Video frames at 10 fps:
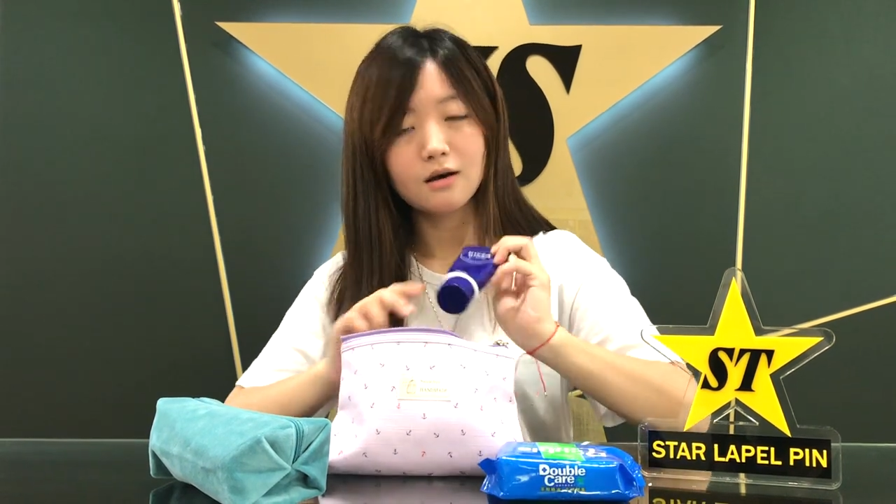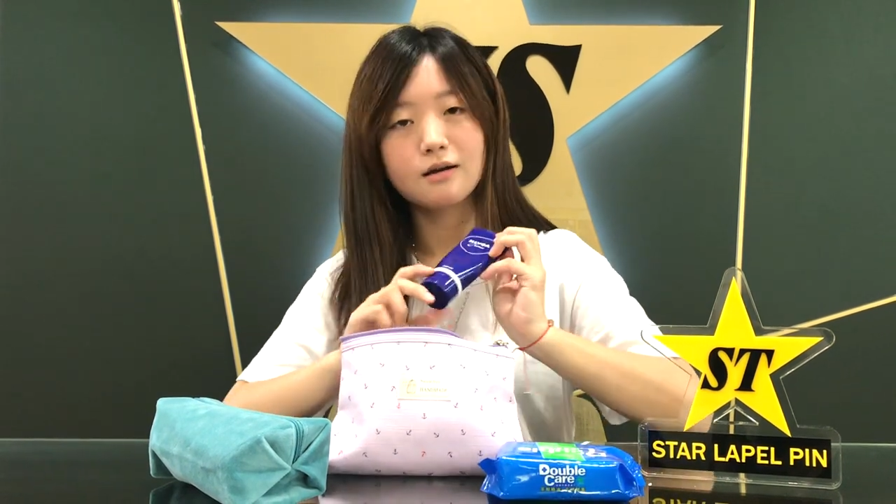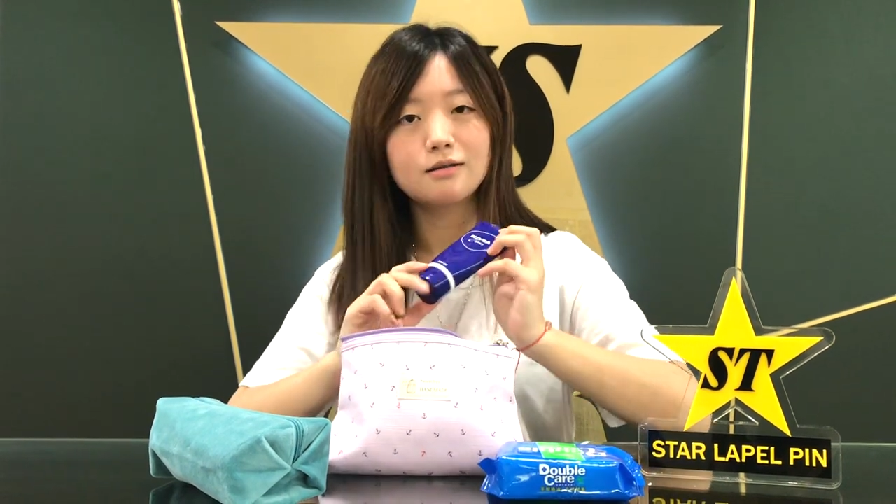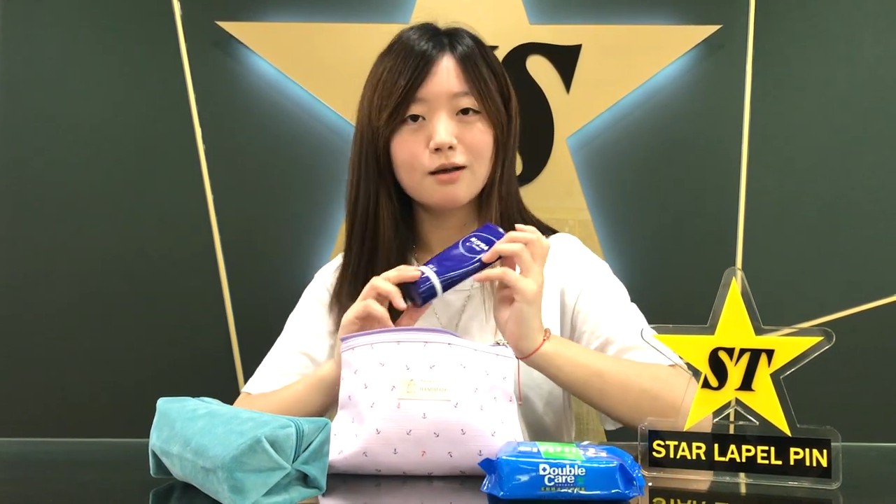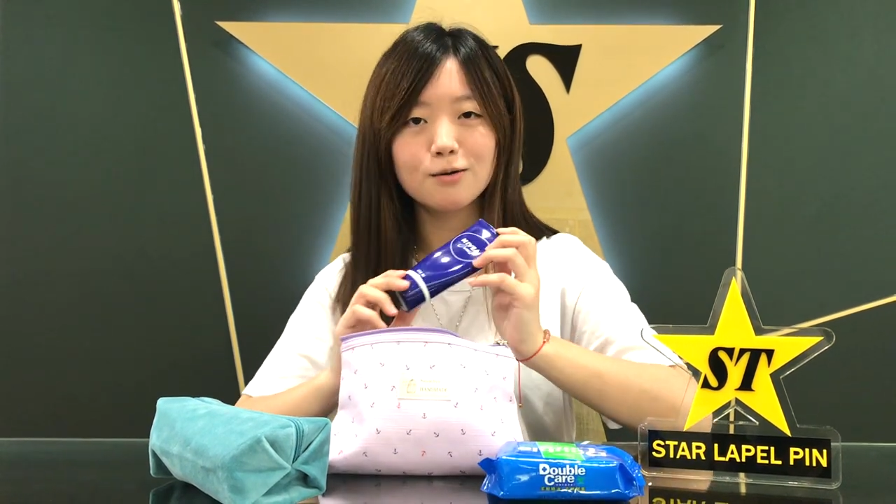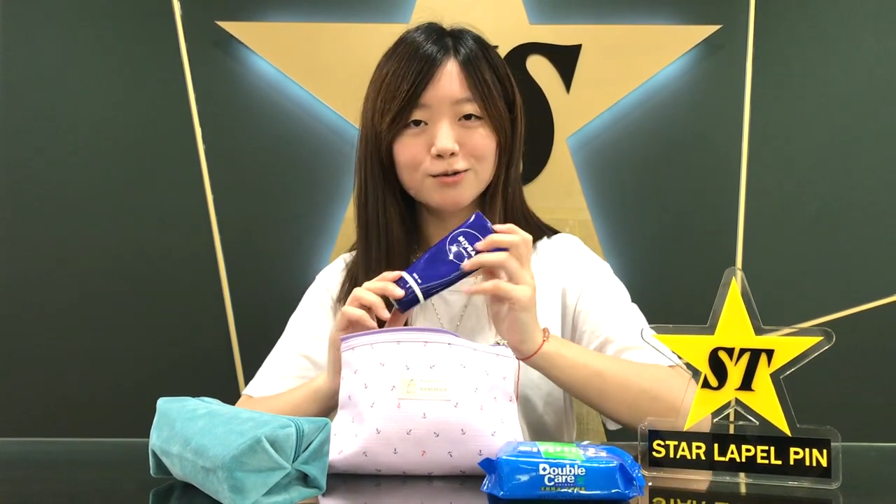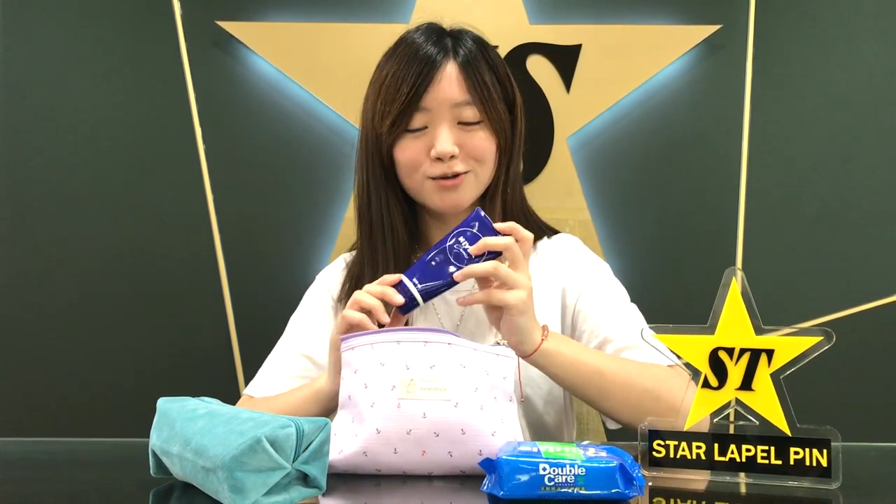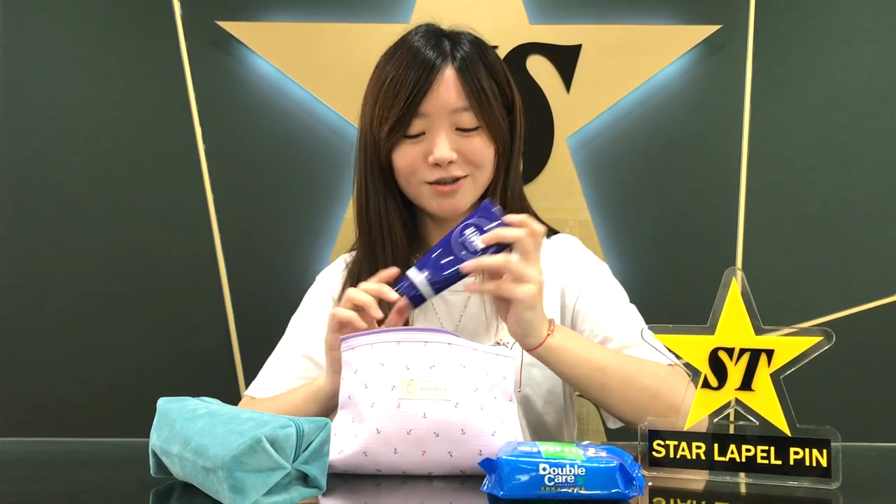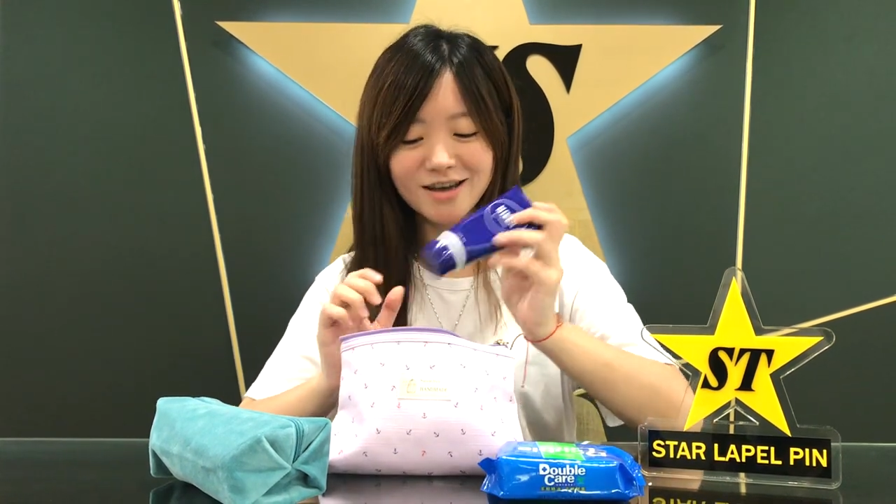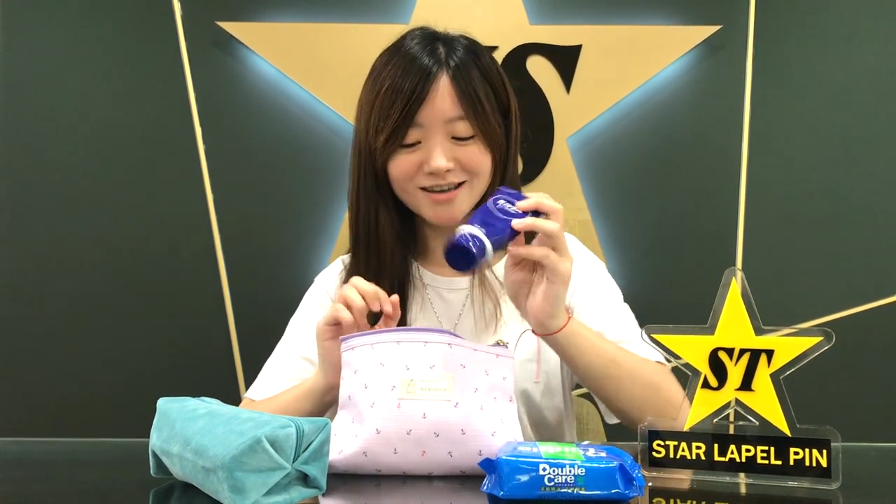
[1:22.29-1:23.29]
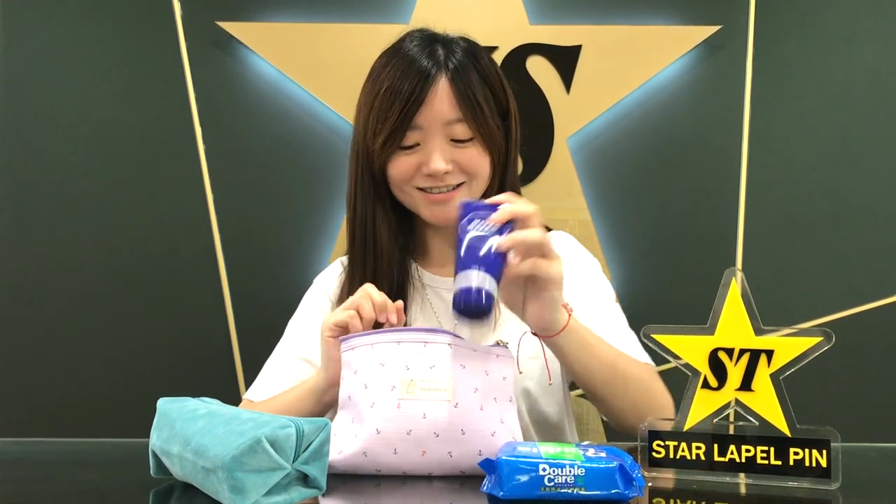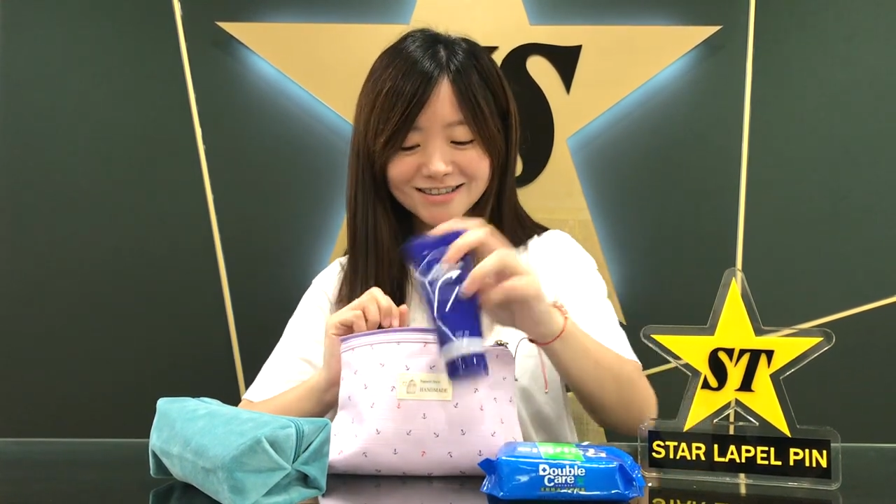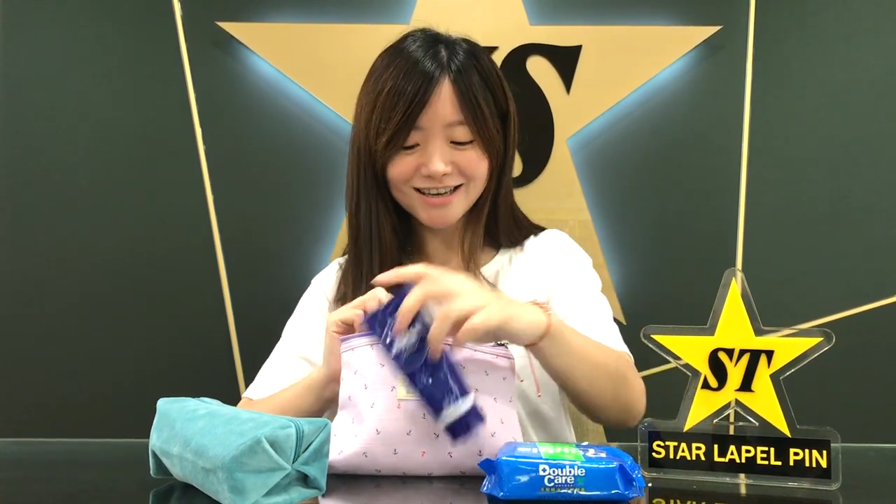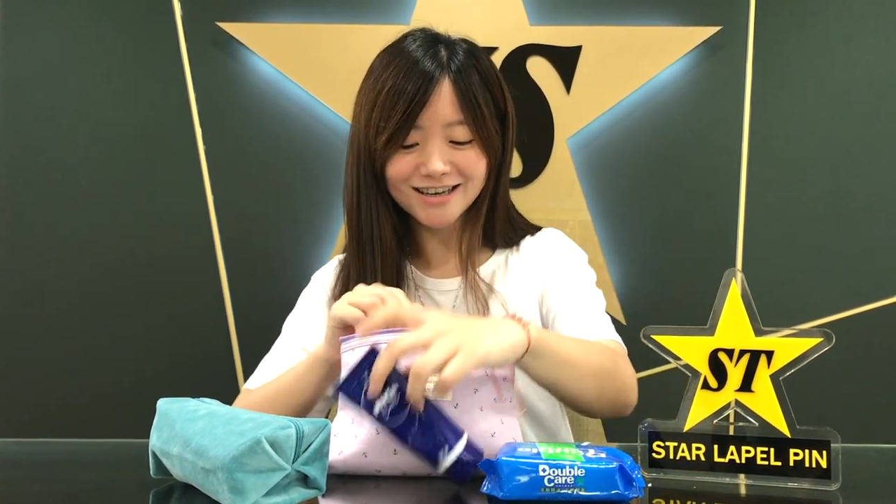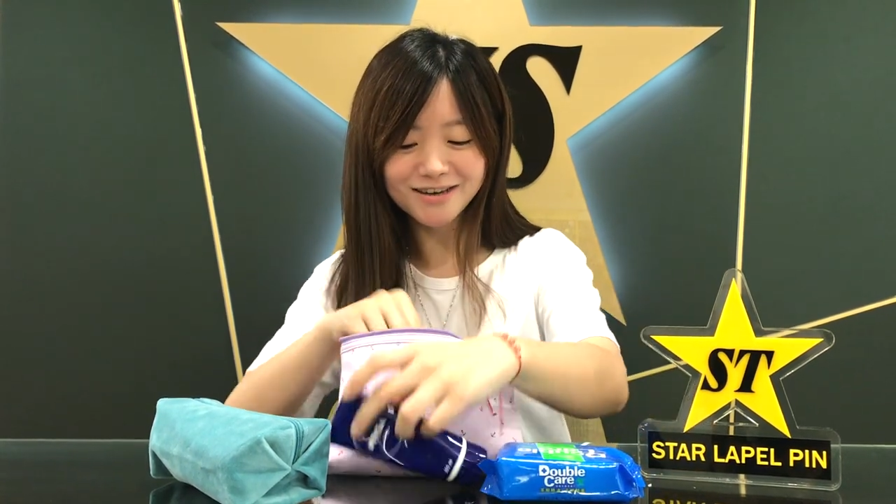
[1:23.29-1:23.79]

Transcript: a lotion,